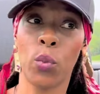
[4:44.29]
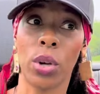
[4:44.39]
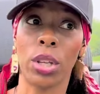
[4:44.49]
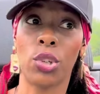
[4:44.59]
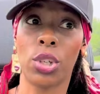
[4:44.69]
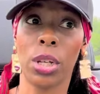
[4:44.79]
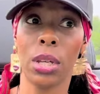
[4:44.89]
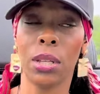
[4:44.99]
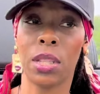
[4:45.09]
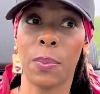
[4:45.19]
which
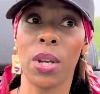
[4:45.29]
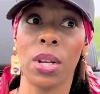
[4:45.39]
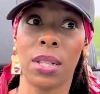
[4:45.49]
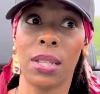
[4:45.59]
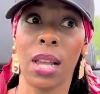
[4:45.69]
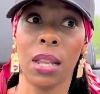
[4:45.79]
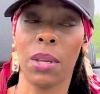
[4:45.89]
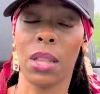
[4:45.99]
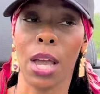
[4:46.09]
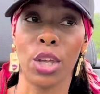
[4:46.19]
Spirit is telling
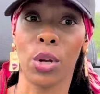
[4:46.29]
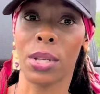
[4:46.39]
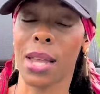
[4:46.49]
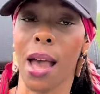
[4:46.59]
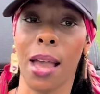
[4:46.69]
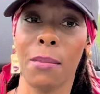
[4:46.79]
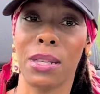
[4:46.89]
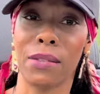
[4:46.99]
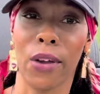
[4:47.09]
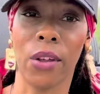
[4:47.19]
me that your time
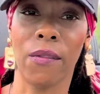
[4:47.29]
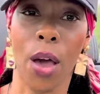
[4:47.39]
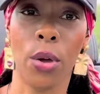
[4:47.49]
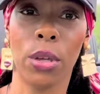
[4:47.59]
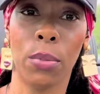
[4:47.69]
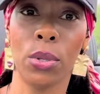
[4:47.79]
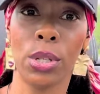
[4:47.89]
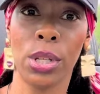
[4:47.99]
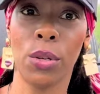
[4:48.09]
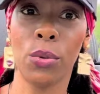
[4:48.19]
is very valuable
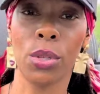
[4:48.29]
to you.